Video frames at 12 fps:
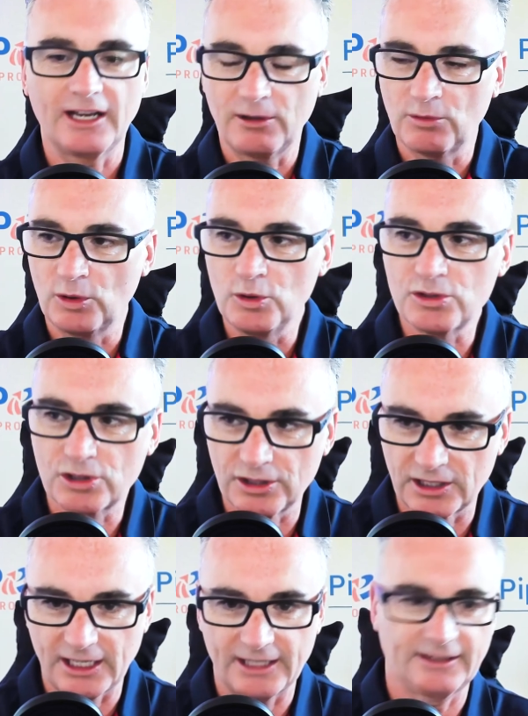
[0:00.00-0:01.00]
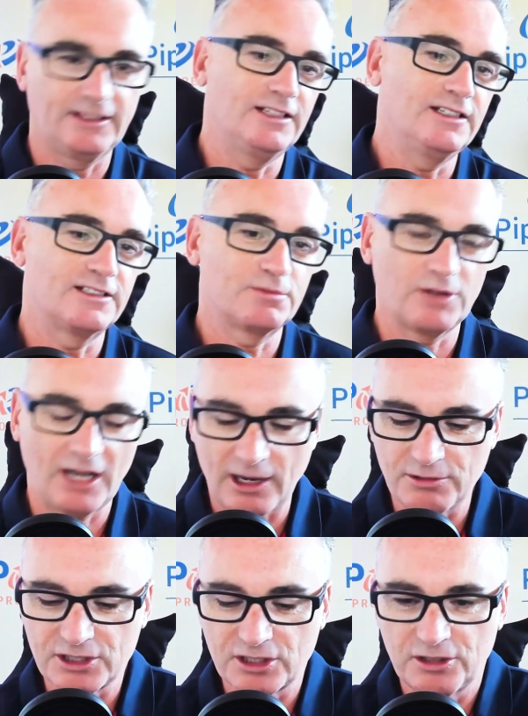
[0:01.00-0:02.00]
out how, who's going to get these
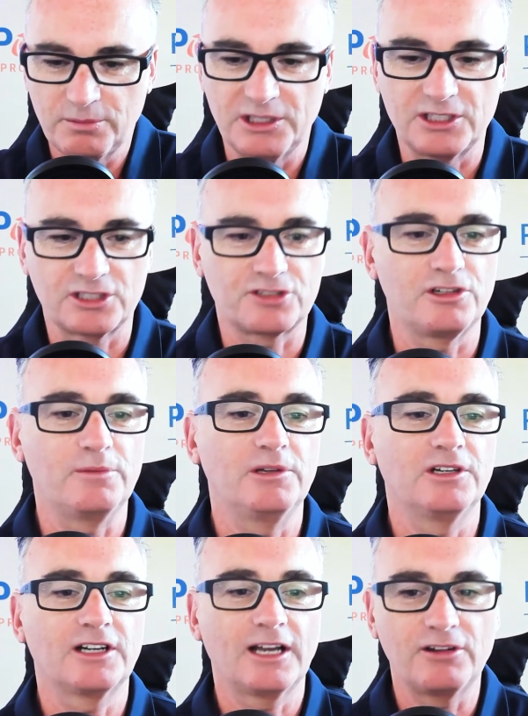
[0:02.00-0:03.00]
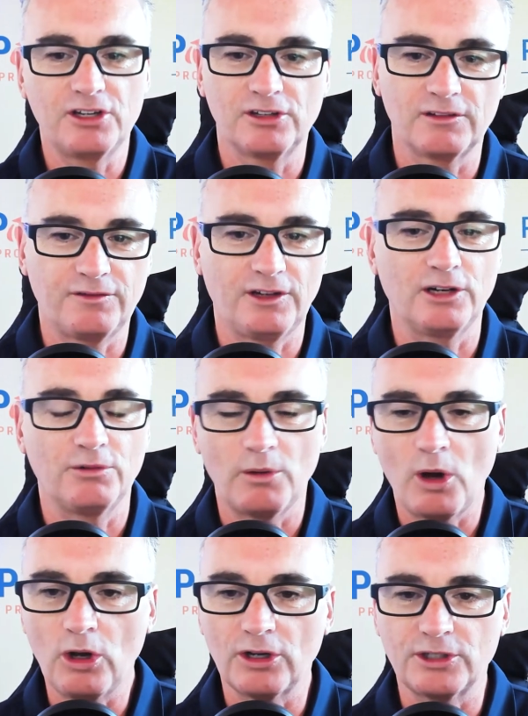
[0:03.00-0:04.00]
how is it going to be distributed how are you going to follow up
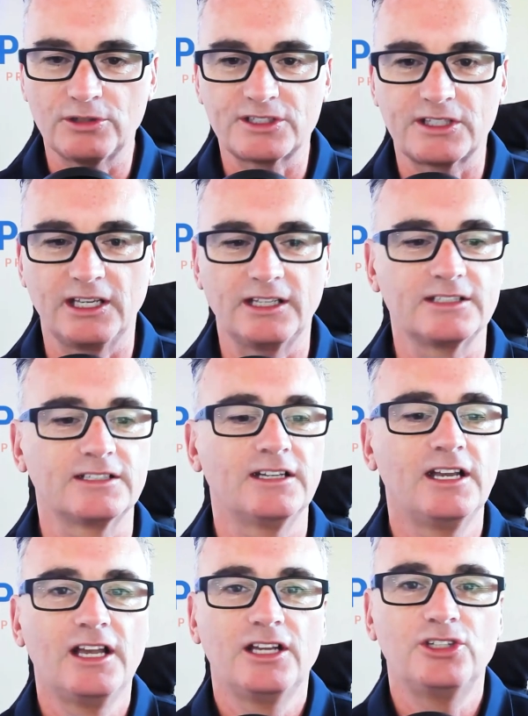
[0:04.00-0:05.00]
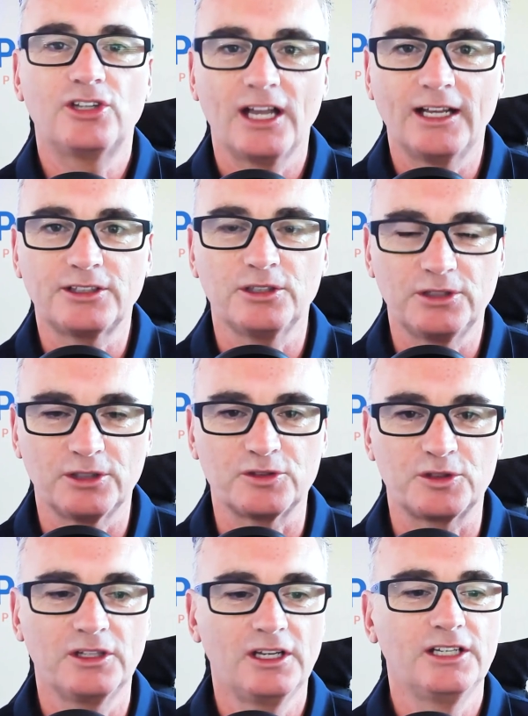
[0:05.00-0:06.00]
all of those things uh, you can't do
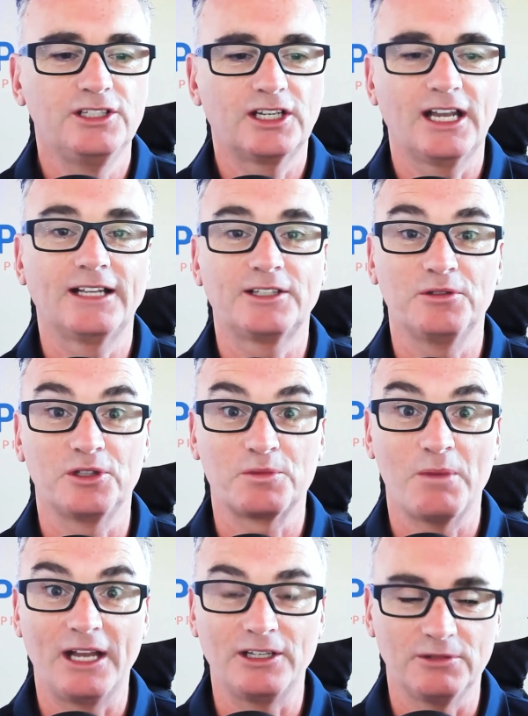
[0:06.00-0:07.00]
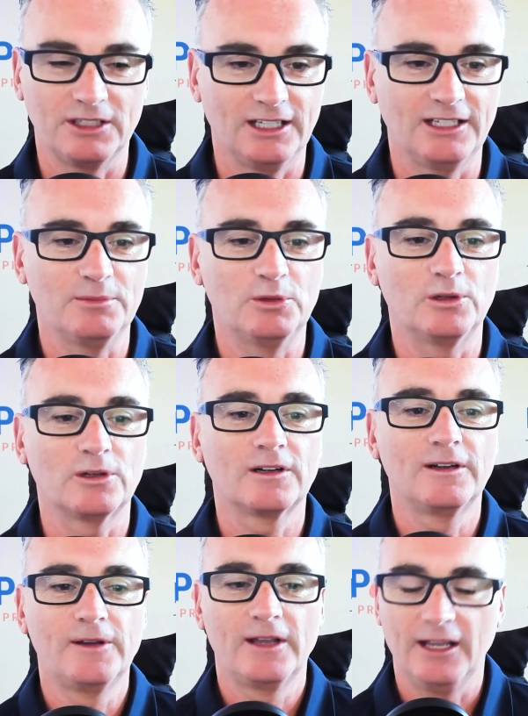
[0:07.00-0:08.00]
those you can't do those manually
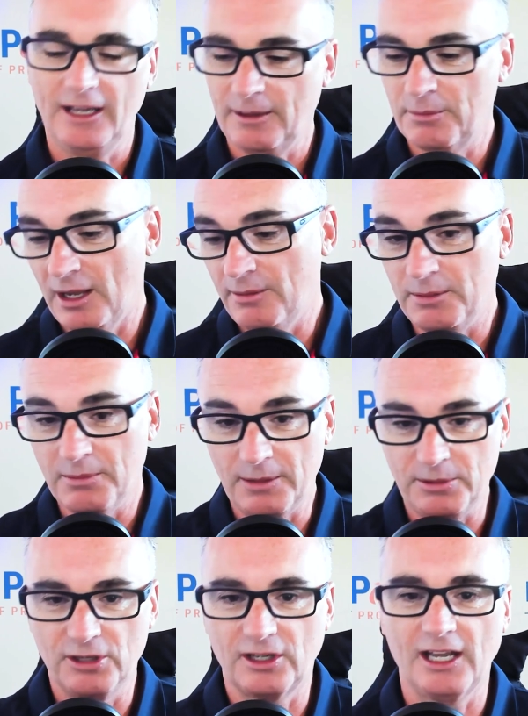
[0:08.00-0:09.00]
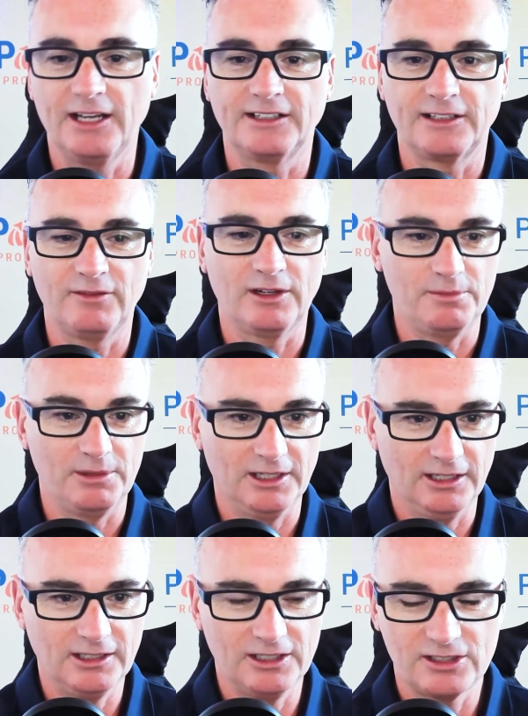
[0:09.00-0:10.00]
anymore um, i mean maybe you can at the very
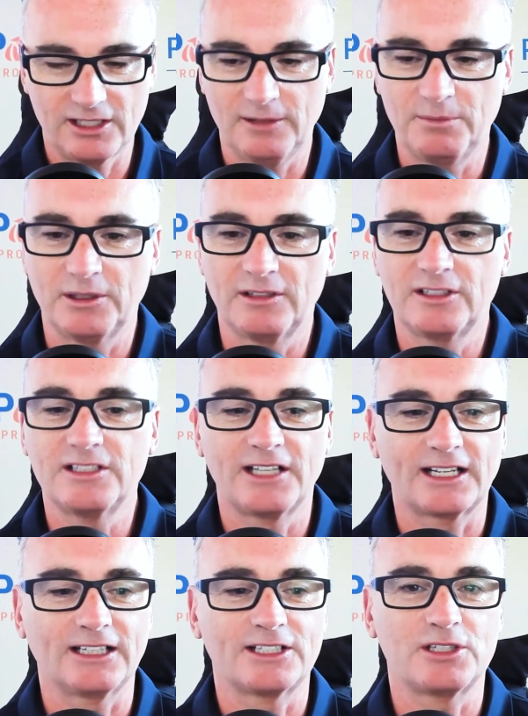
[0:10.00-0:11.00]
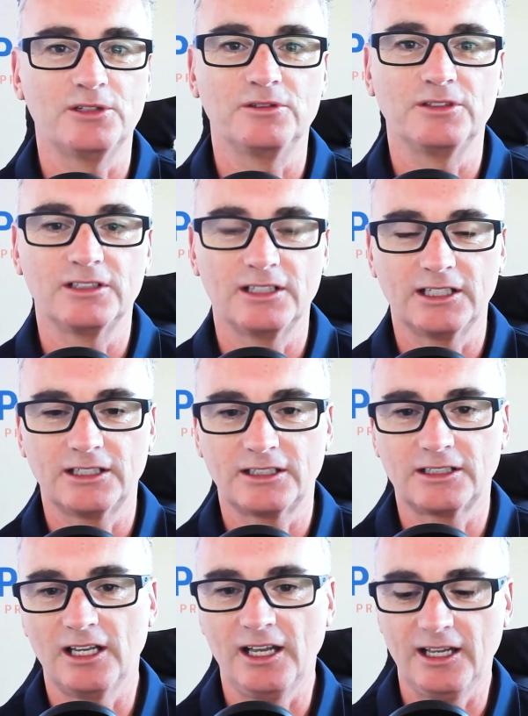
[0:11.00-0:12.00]
beginning you said but uh, that'll soon
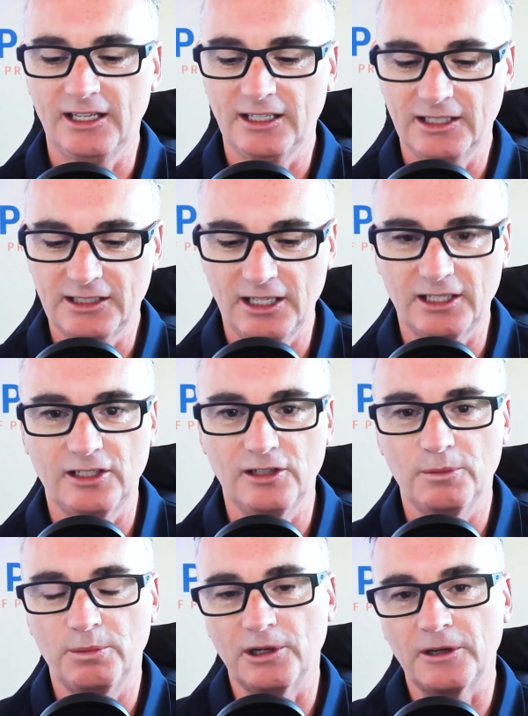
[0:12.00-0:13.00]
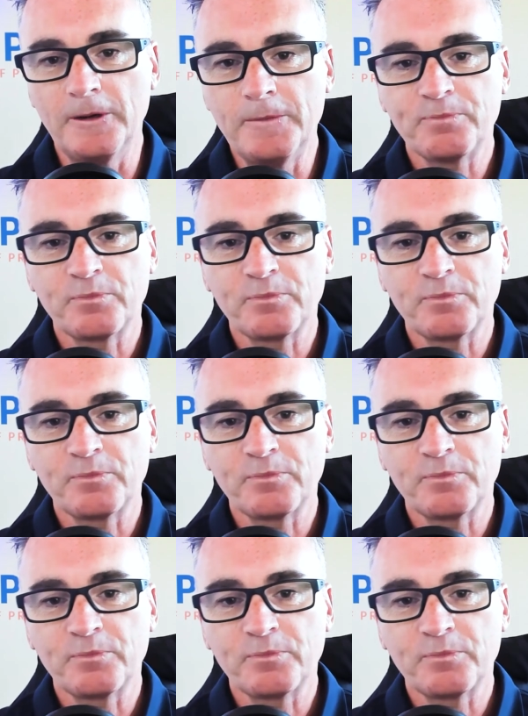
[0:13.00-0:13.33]
uh, uh, kick you but